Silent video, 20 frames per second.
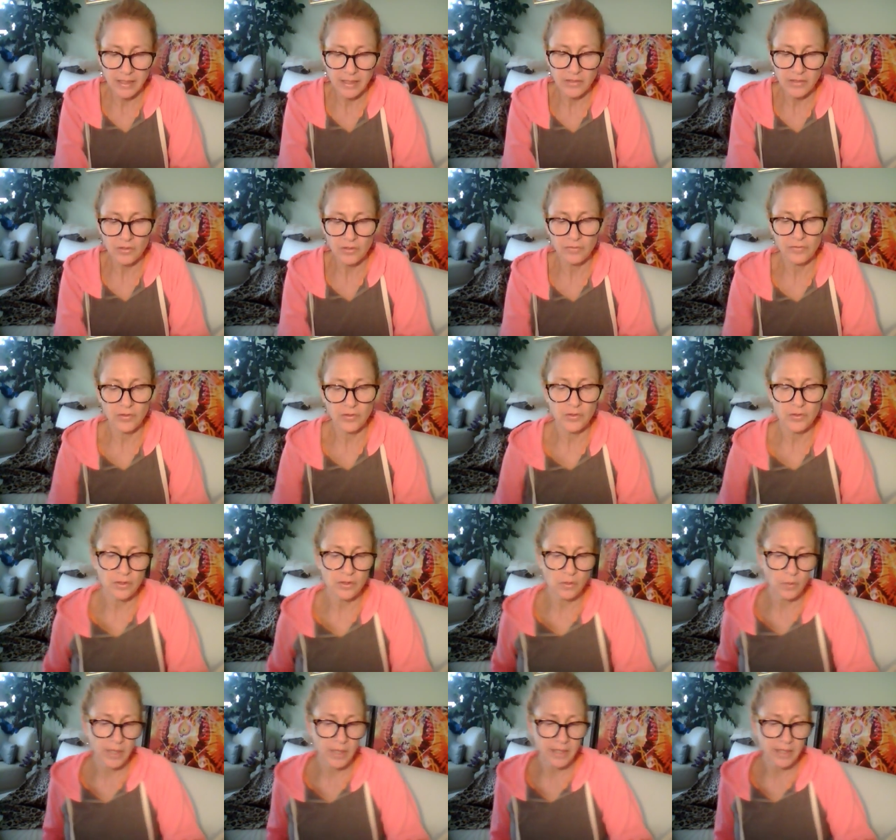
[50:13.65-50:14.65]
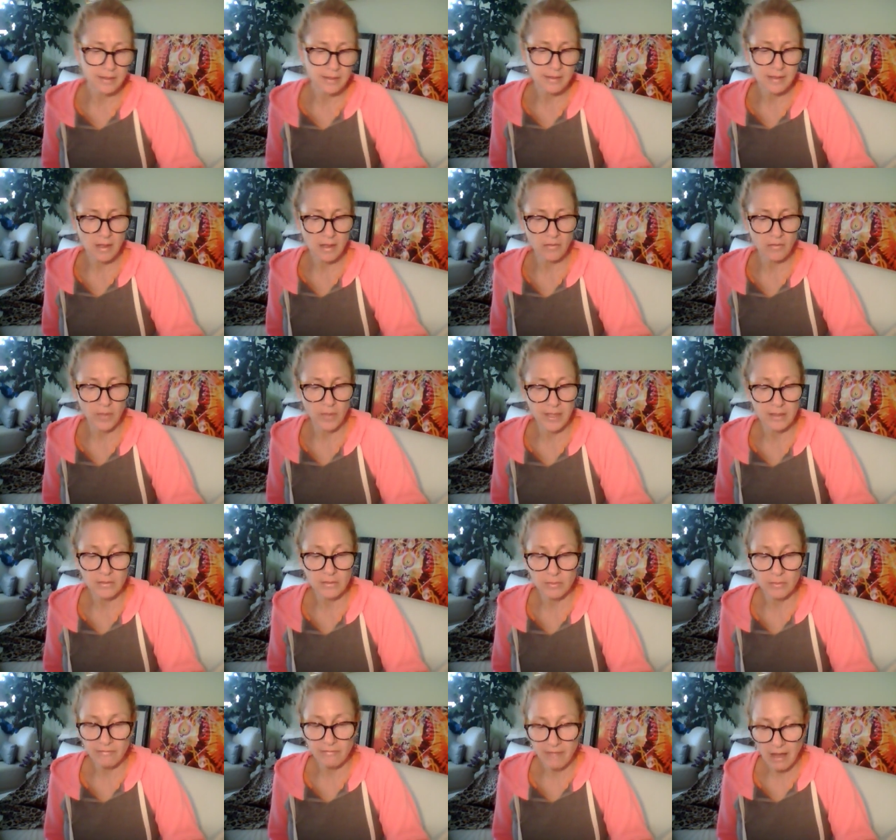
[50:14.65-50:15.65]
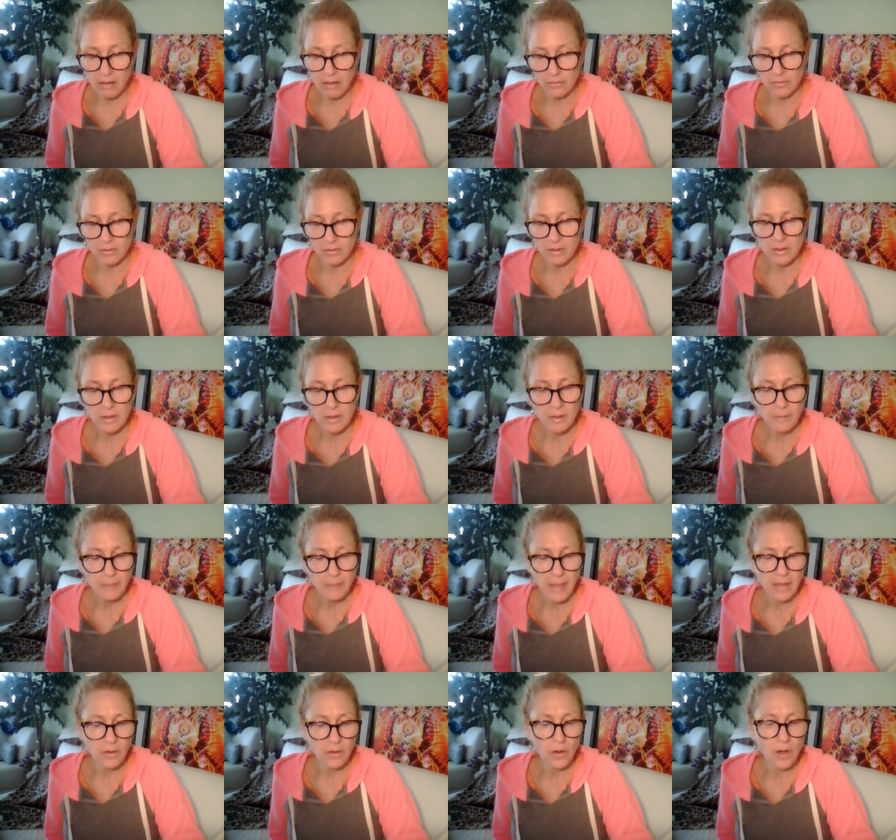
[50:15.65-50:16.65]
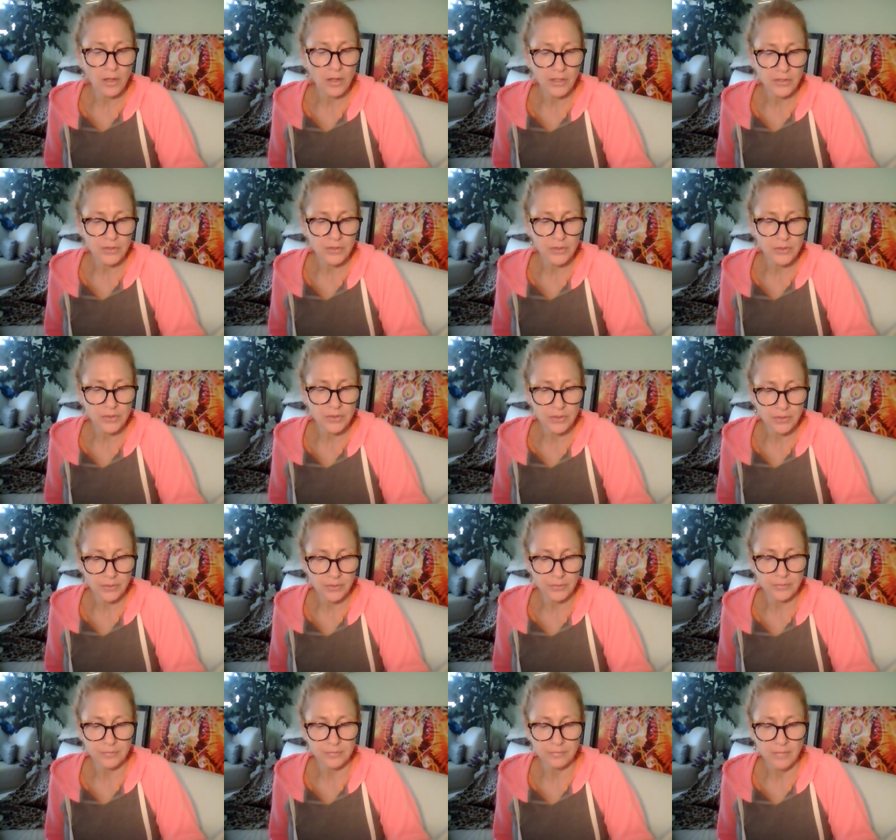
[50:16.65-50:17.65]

It is your future awakened self waiting to be found and calling to you too.